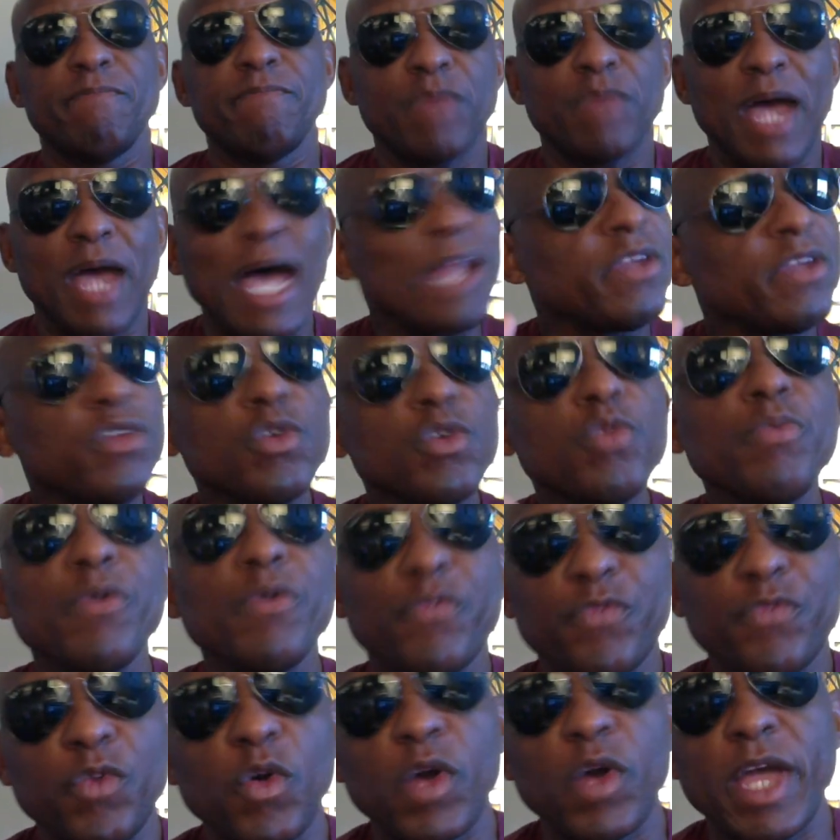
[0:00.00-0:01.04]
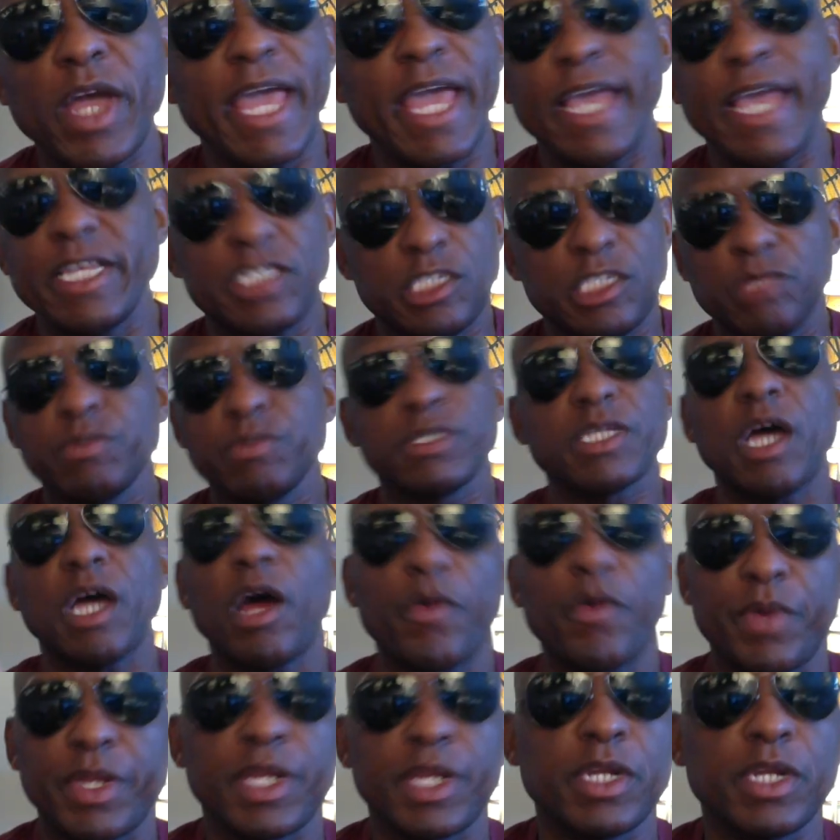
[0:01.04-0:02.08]
I knew beforehand she was
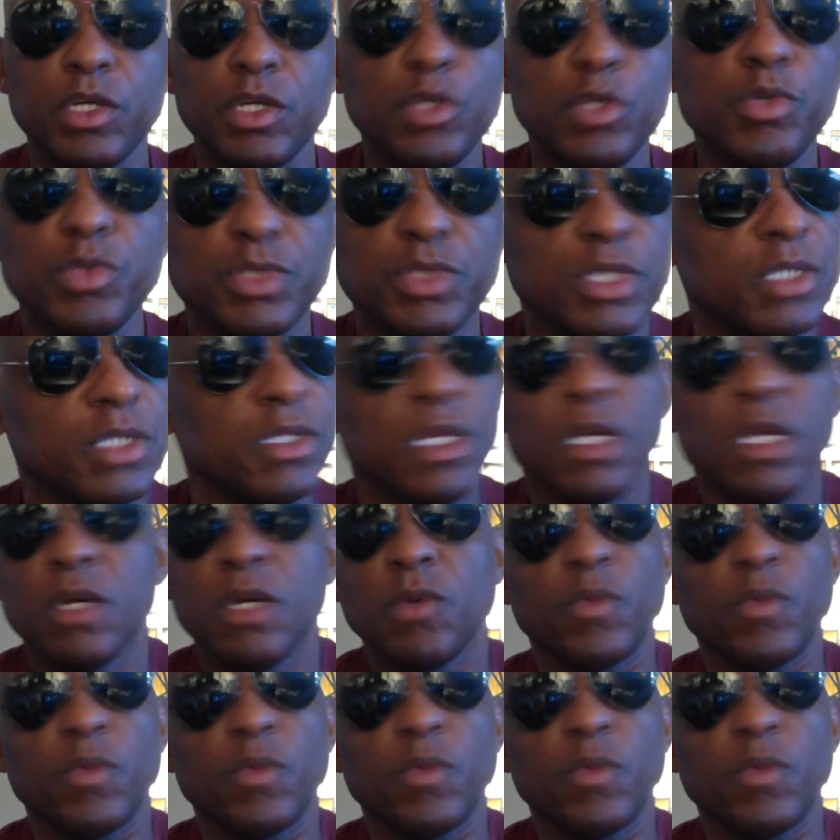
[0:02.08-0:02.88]
already losing.